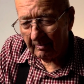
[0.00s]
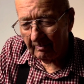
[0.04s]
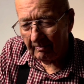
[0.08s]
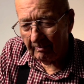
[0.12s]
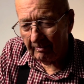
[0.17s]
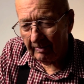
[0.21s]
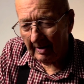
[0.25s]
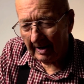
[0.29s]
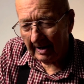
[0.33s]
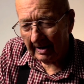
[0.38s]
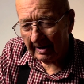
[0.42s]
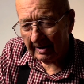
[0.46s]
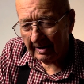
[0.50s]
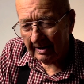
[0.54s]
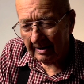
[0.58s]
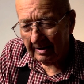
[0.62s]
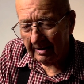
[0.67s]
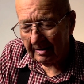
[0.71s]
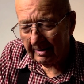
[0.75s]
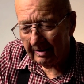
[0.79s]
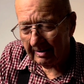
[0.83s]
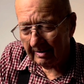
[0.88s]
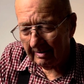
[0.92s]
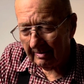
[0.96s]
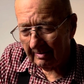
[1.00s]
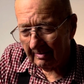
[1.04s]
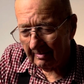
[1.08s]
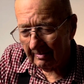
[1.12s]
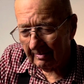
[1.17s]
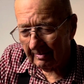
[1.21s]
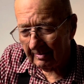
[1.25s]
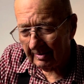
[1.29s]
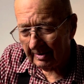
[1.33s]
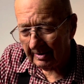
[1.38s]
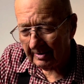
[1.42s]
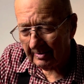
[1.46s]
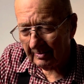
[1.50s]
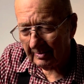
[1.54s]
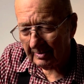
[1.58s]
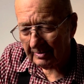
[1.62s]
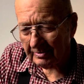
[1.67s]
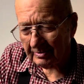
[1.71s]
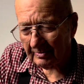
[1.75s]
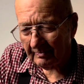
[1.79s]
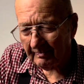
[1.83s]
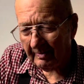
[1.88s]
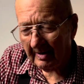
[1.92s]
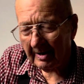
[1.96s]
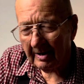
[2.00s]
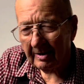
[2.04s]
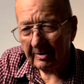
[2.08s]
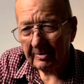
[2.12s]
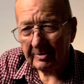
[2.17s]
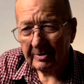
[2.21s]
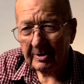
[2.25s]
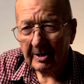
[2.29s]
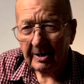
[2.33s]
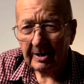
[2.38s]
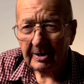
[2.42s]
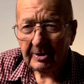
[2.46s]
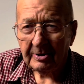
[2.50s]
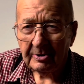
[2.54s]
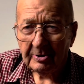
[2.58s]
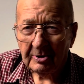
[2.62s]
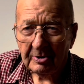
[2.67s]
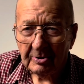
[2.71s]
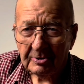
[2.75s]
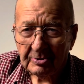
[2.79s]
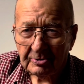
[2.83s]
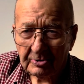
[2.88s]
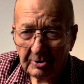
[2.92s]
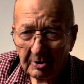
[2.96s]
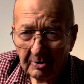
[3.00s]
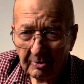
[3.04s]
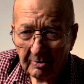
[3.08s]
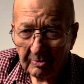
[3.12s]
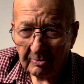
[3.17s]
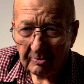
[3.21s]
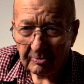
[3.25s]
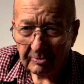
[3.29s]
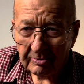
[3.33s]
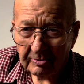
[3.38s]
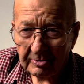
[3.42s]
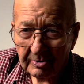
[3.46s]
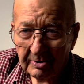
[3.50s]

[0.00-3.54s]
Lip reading: back when I was about 9 years old.